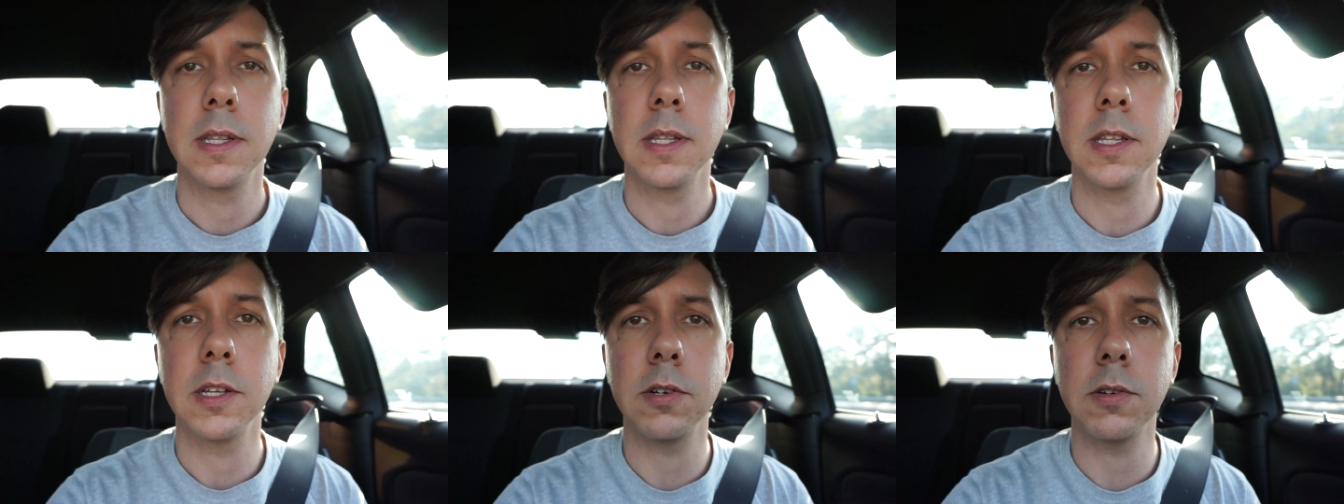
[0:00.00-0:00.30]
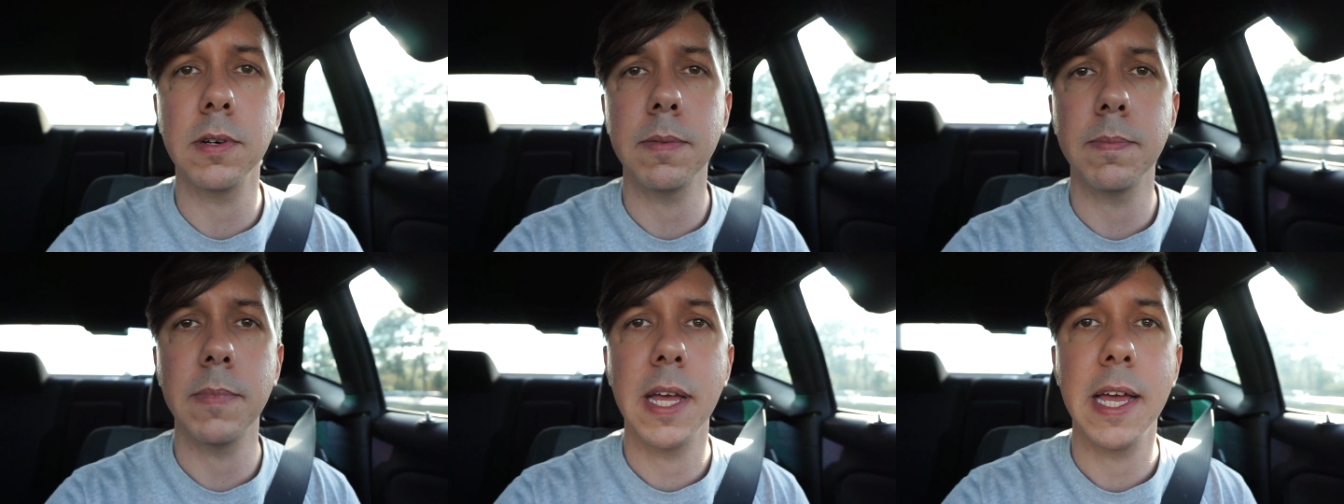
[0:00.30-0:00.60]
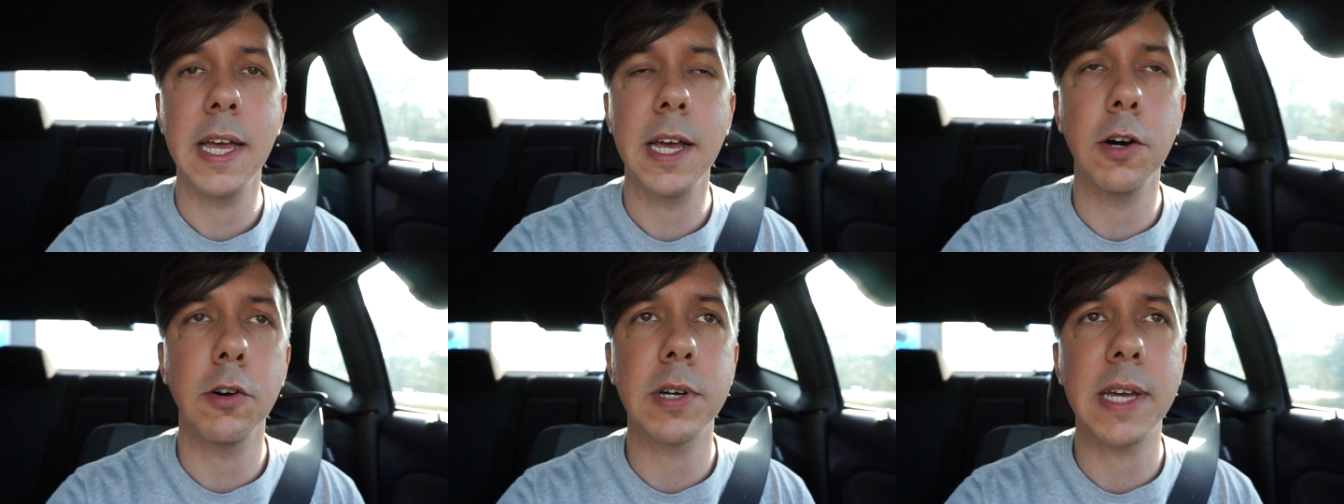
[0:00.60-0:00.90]
little
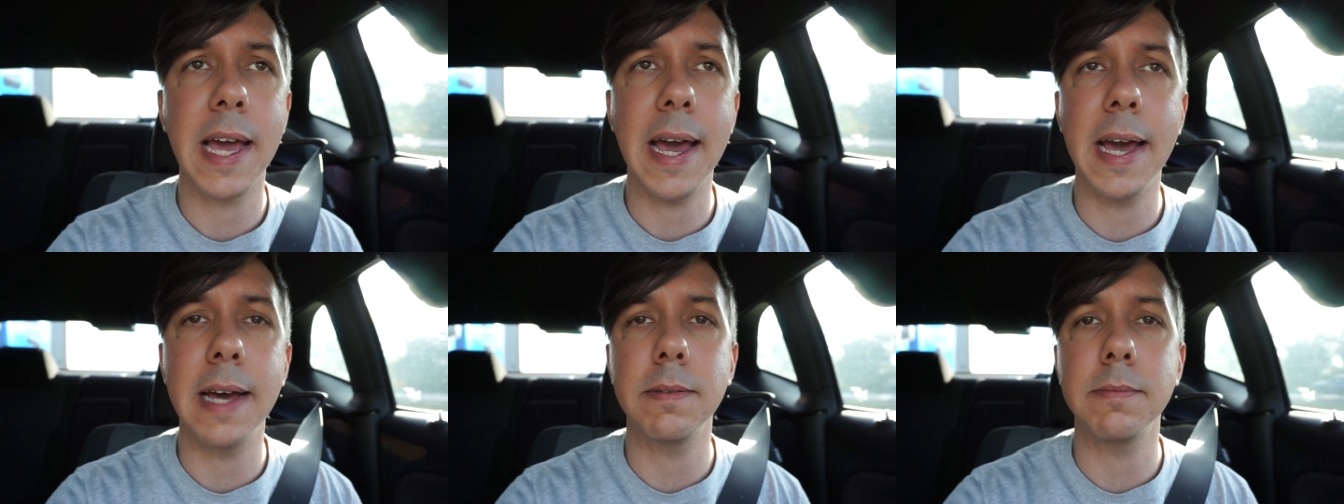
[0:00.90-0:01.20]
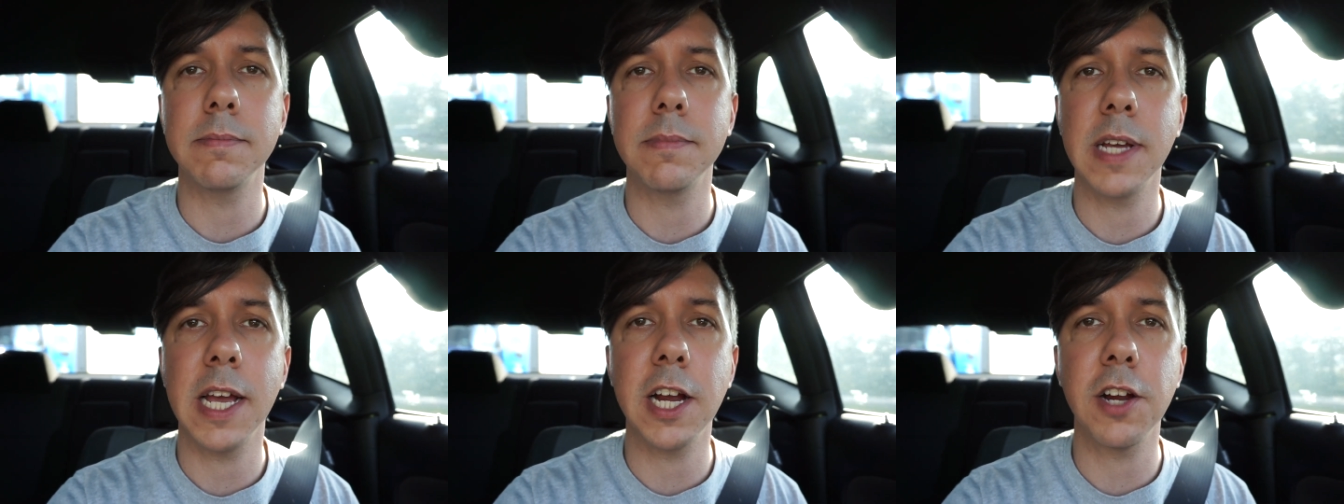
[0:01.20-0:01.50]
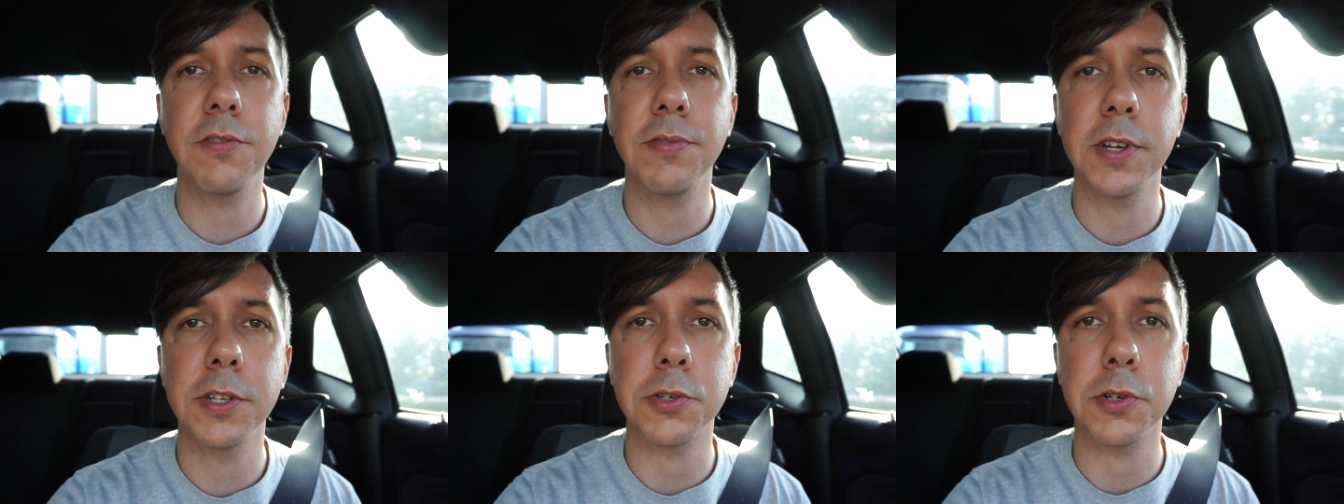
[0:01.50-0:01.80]
Hellcat
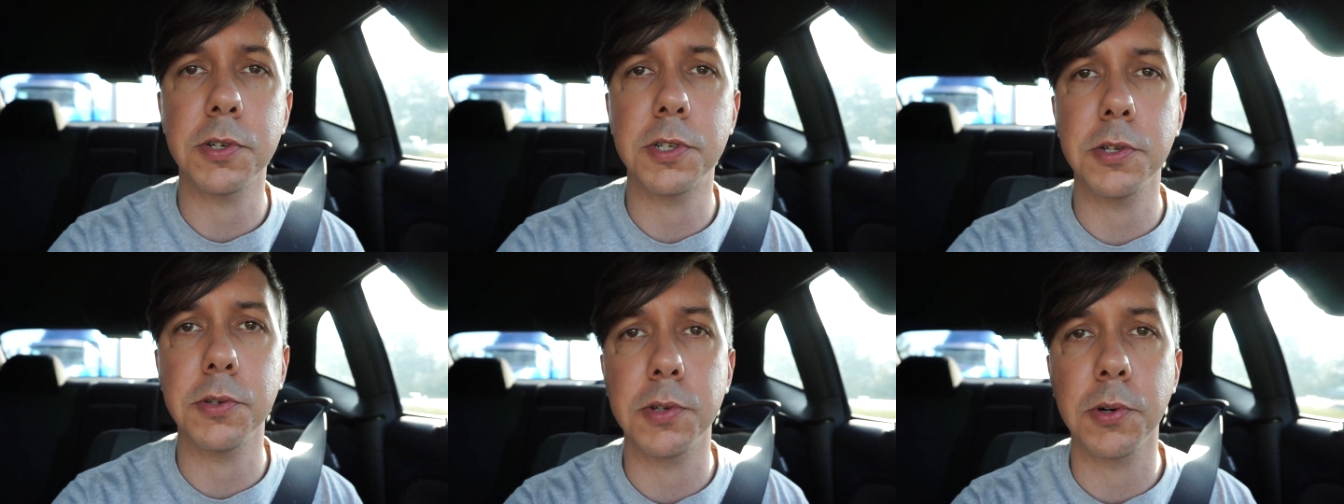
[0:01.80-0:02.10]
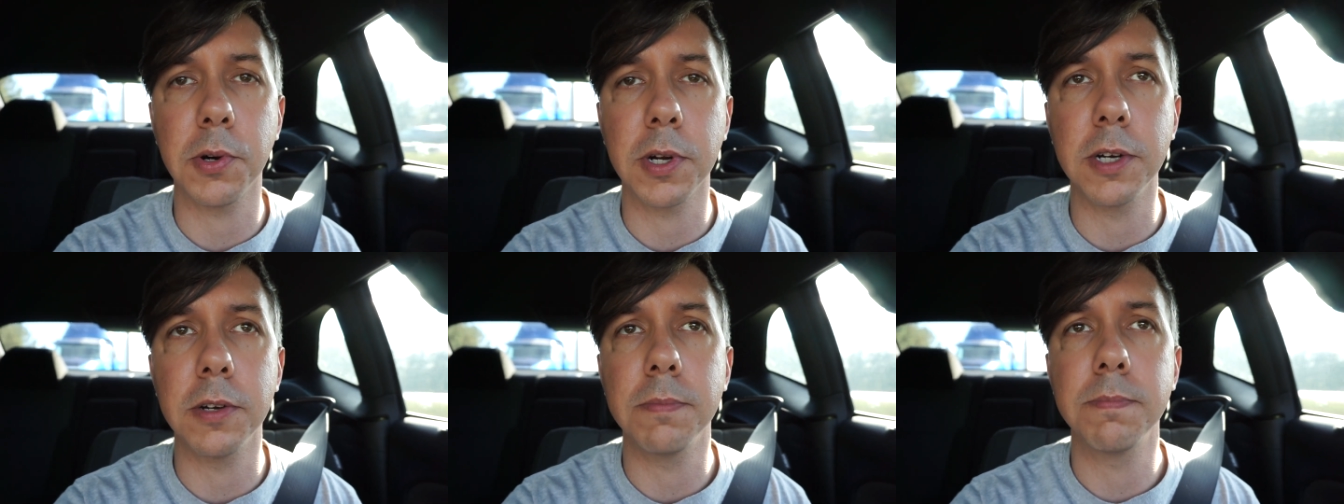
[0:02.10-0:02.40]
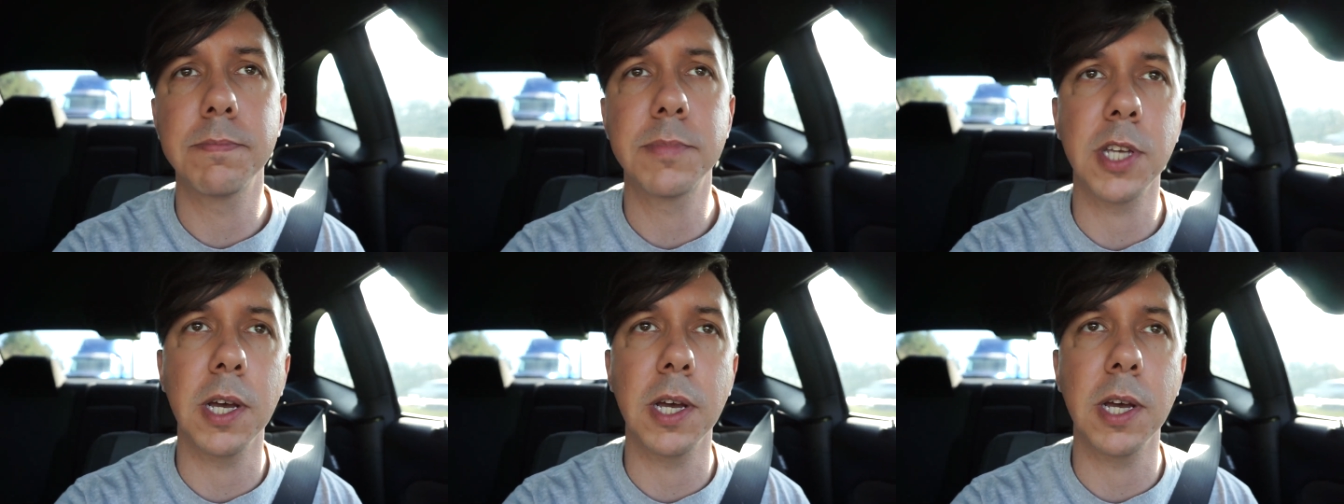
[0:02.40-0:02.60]
air filter tutorial.